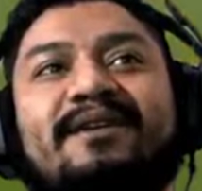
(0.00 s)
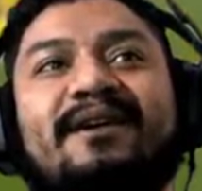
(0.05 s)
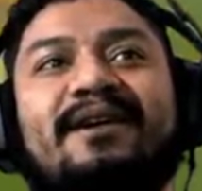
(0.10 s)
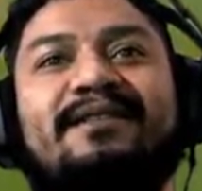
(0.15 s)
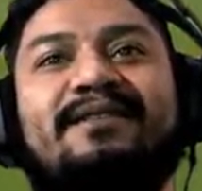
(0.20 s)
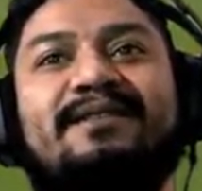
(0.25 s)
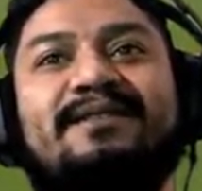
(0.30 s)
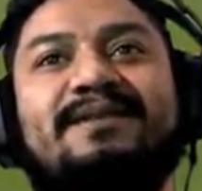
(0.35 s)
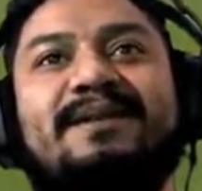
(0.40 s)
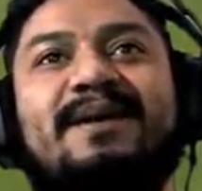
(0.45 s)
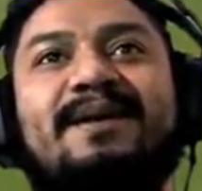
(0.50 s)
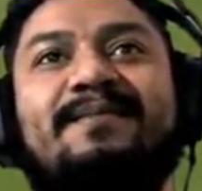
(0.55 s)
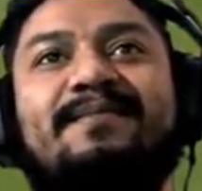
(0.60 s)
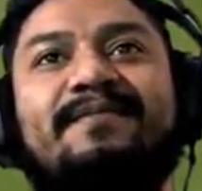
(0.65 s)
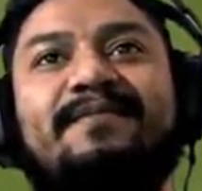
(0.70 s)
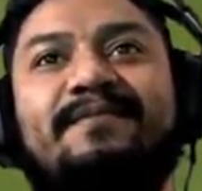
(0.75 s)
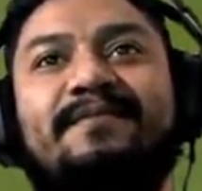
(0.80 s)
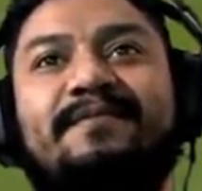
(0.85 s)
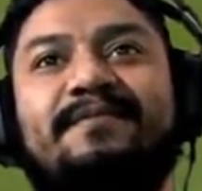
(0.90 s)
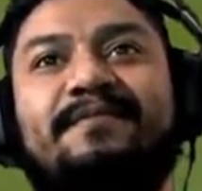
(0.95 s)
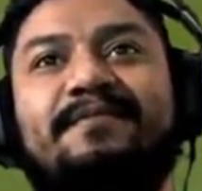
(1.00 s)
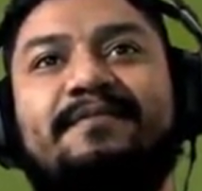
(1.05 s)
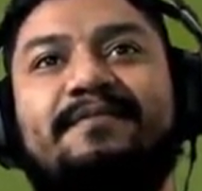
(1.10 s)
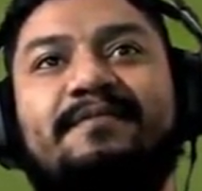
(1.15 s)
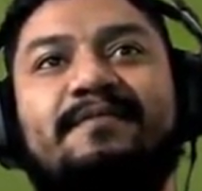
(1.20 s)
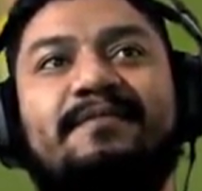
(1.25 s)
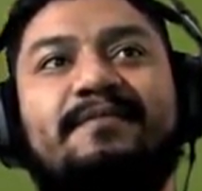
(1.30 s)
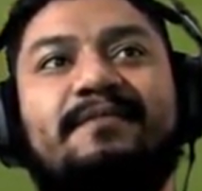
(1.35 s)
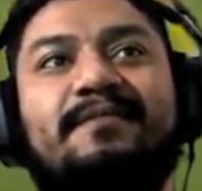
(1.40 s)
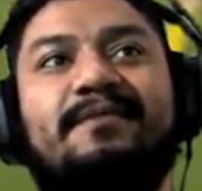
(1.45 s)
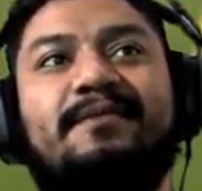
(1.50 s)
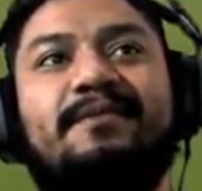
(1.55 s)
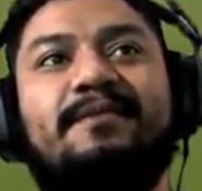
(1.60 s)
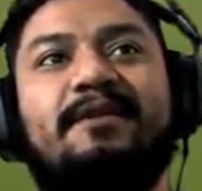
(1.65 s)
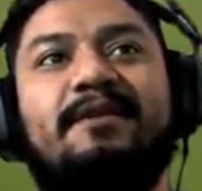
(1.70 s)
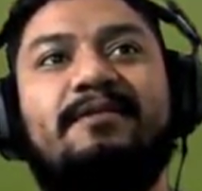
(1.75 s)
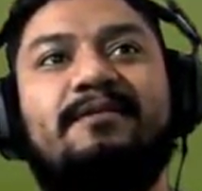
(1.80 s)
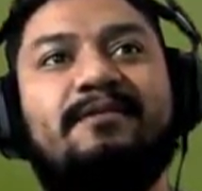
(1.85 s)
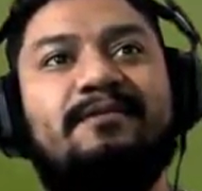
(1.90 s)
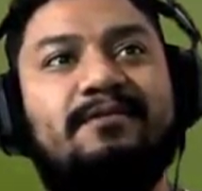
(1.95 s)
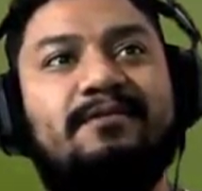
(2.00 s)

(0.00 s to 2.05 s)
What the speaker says: at the top. Well,